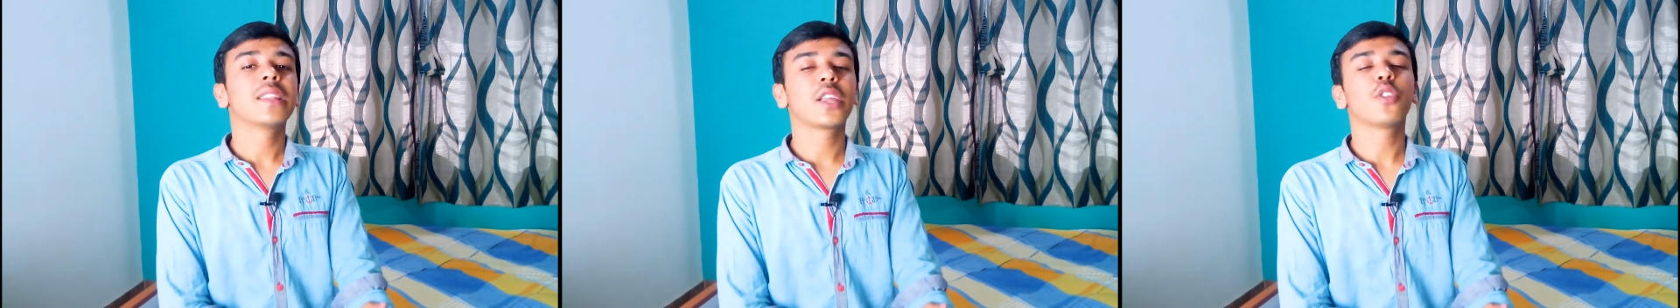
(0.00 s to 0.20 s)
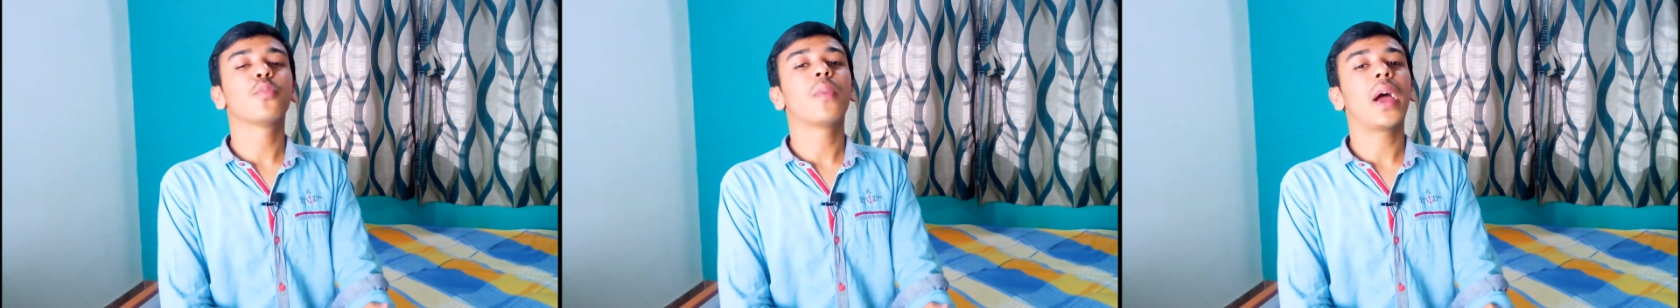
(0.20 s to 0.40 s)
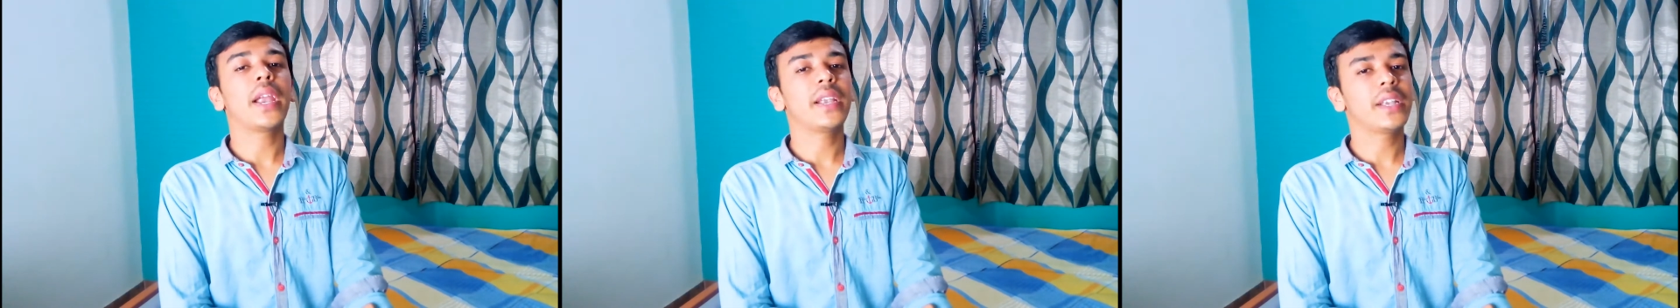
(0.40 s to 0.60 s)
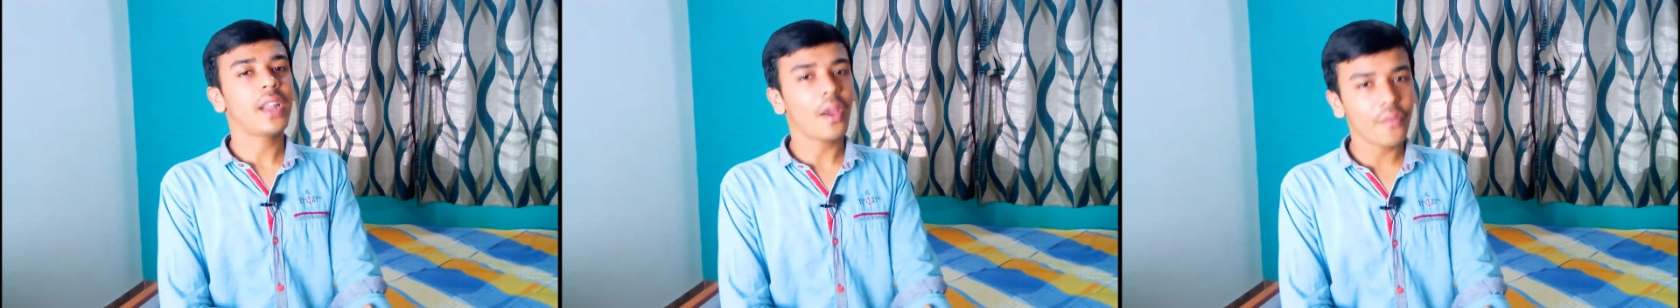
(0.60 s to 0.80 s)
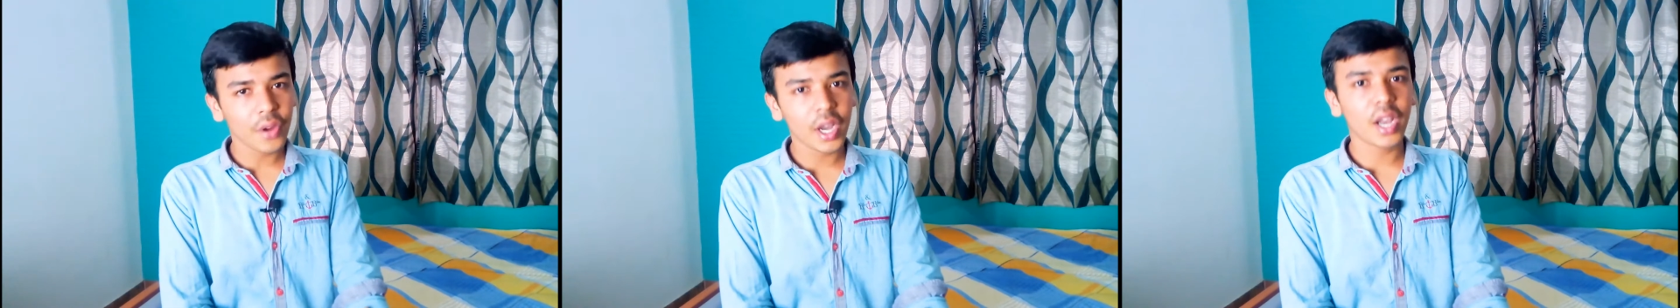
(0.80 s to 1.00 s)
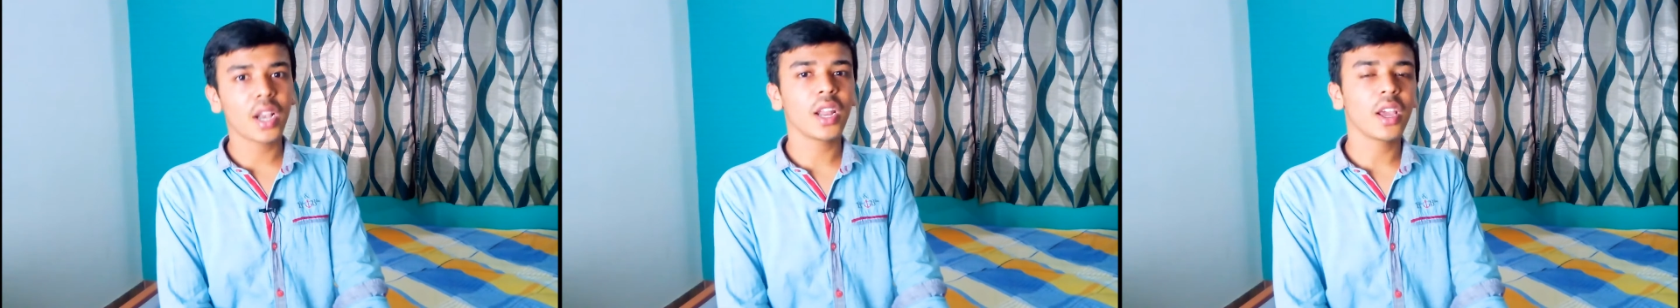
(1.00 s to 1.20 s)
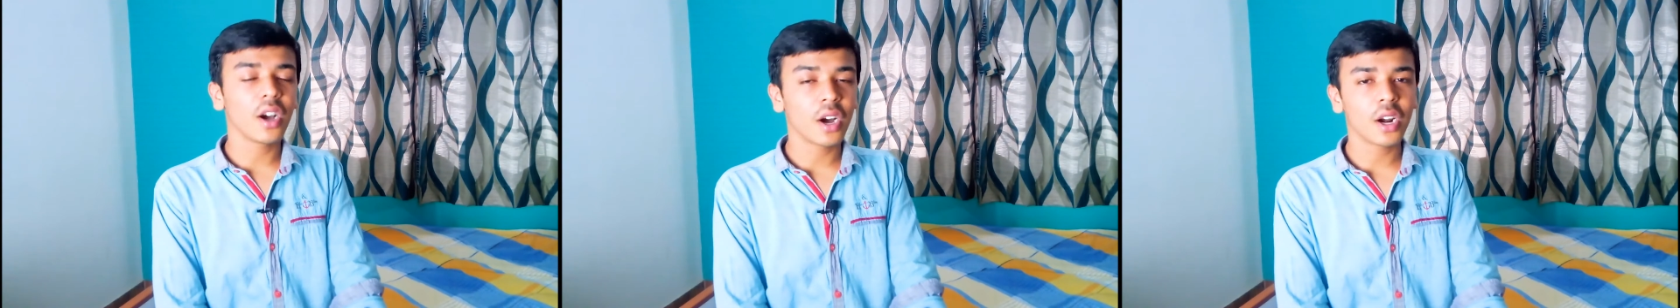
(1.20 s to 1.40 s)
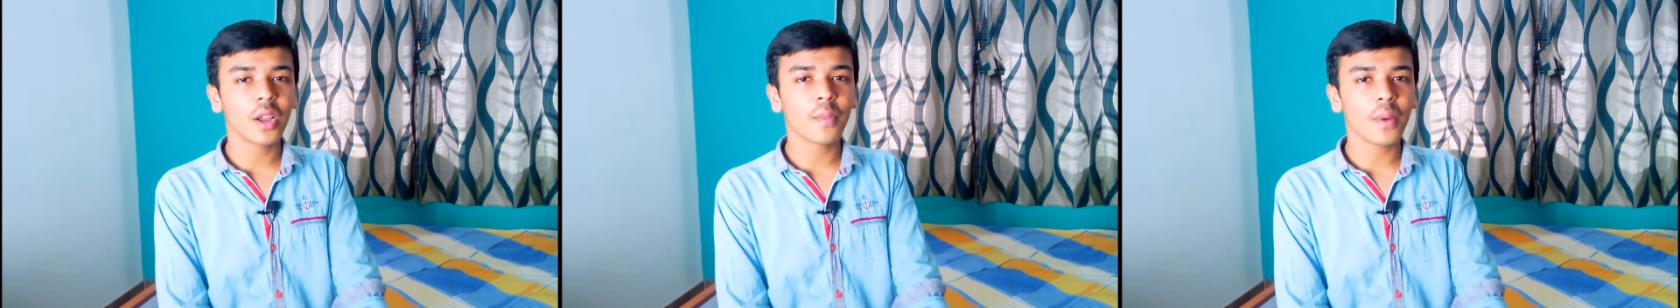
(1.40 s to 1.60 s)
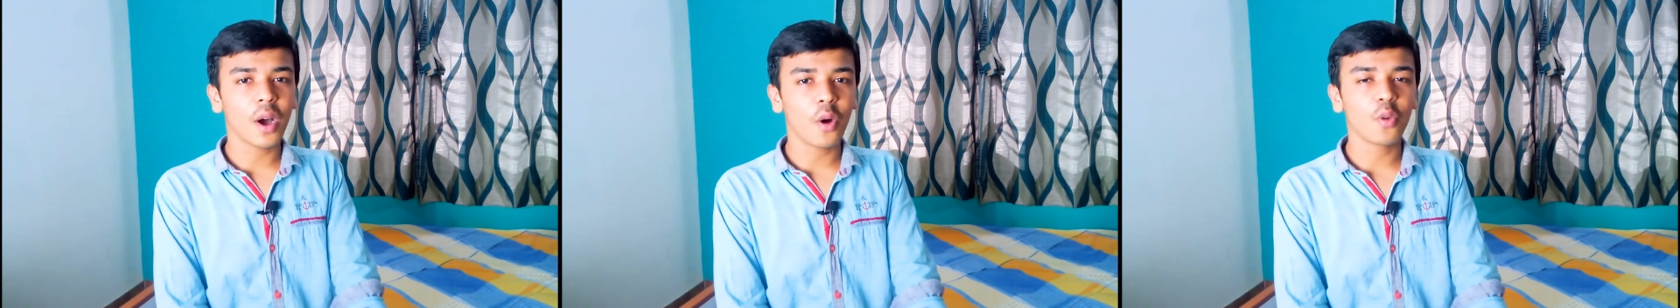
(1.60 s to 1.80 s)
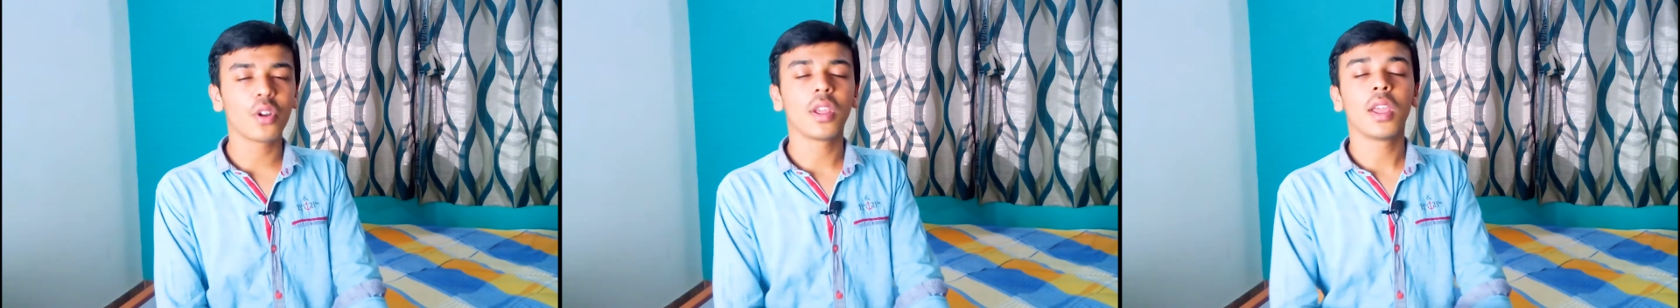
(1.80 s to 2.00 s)
then you might definitely heard
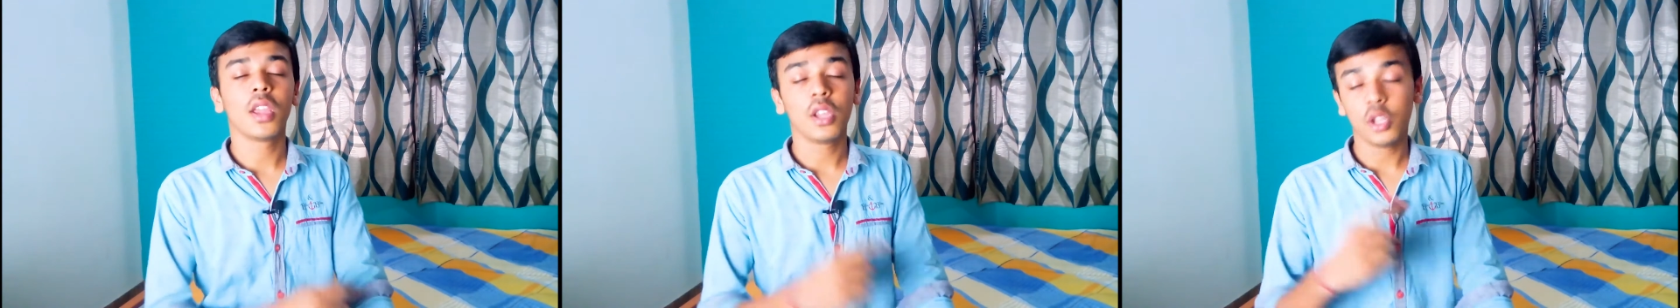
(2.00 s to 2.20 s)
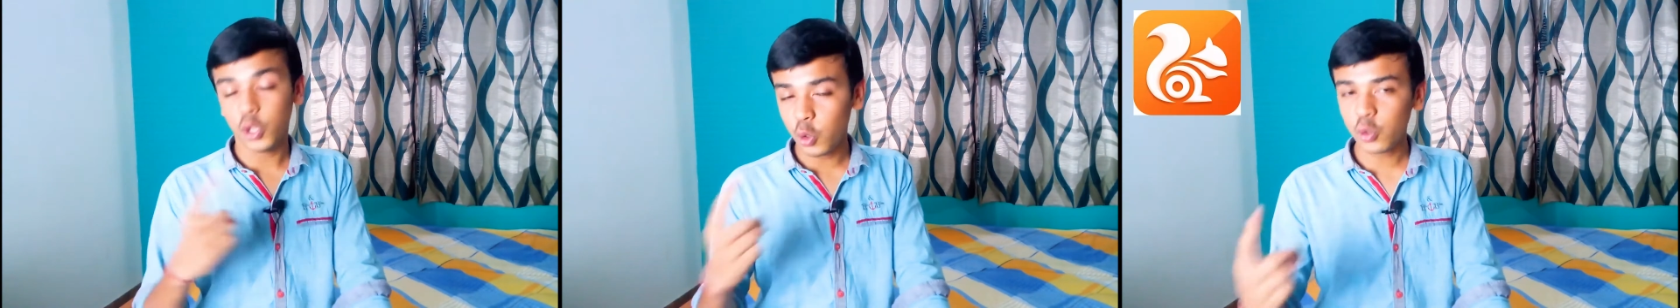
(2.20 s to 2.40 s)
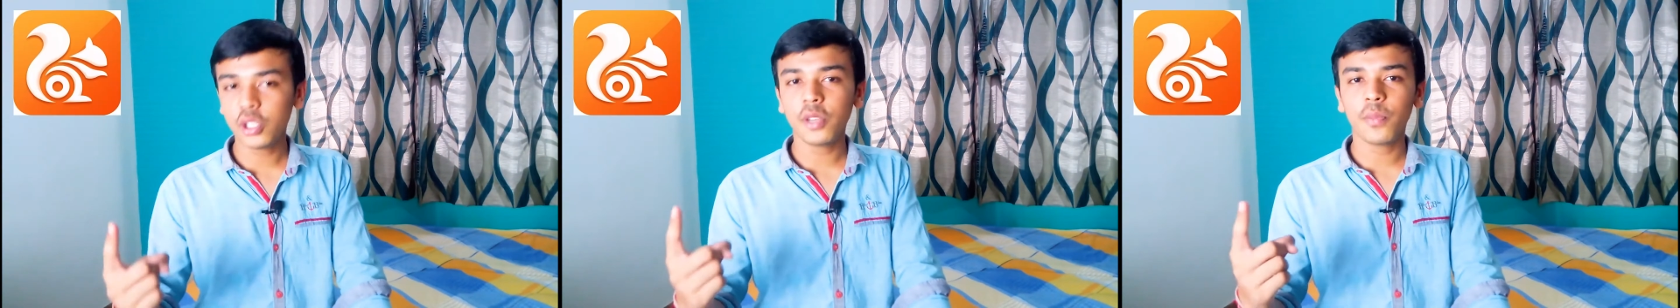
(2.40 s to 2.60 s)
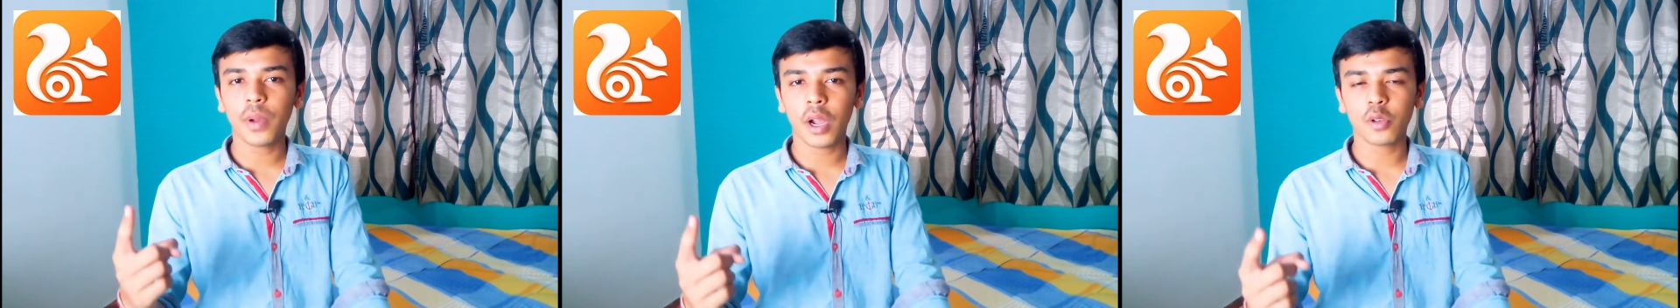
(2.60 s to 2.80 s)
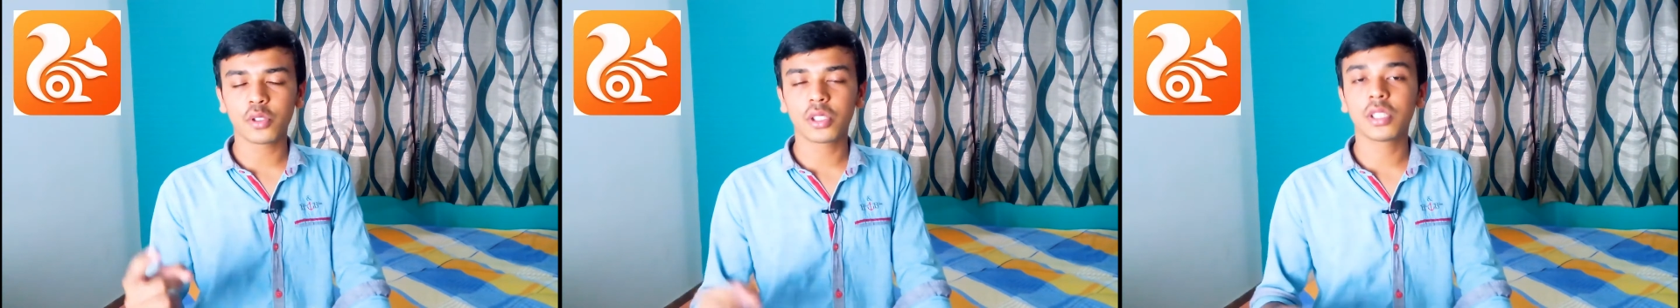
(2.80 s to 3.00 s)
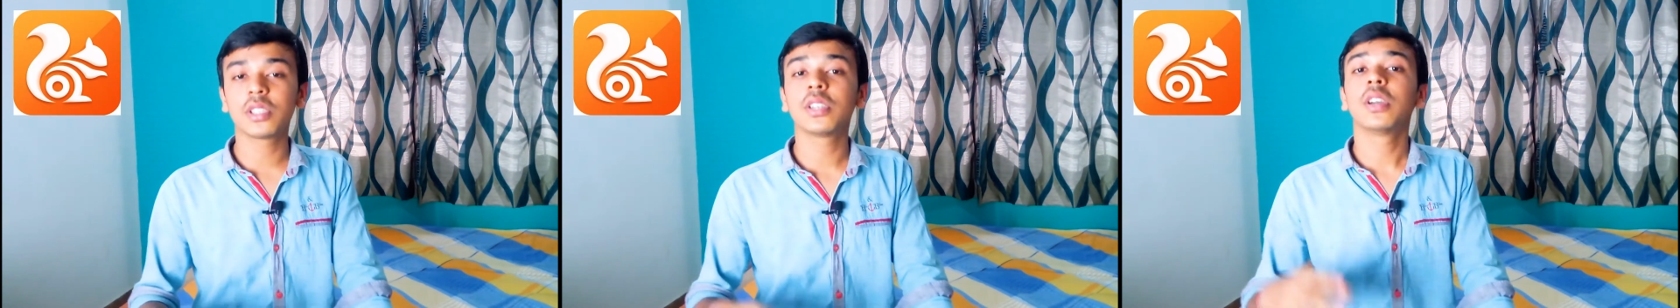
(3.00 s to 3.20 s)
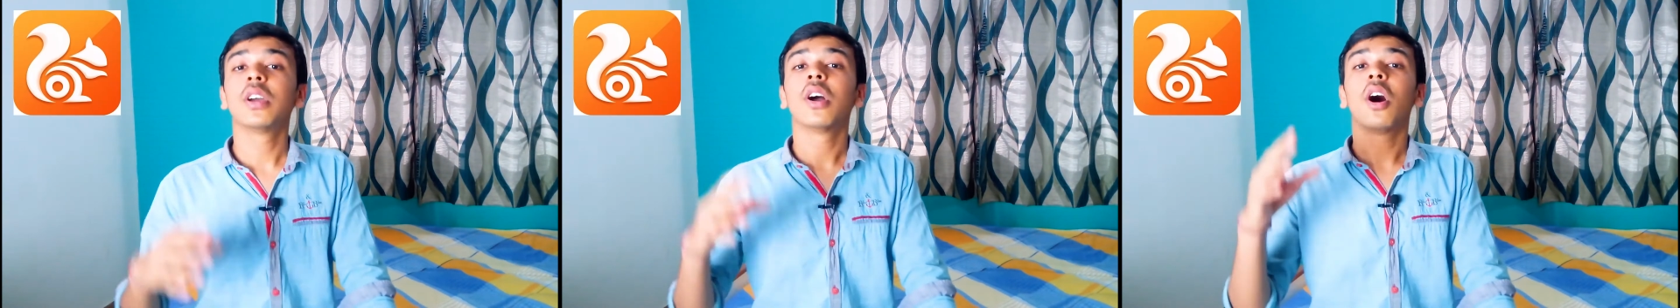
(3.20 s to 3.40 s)
about UC browser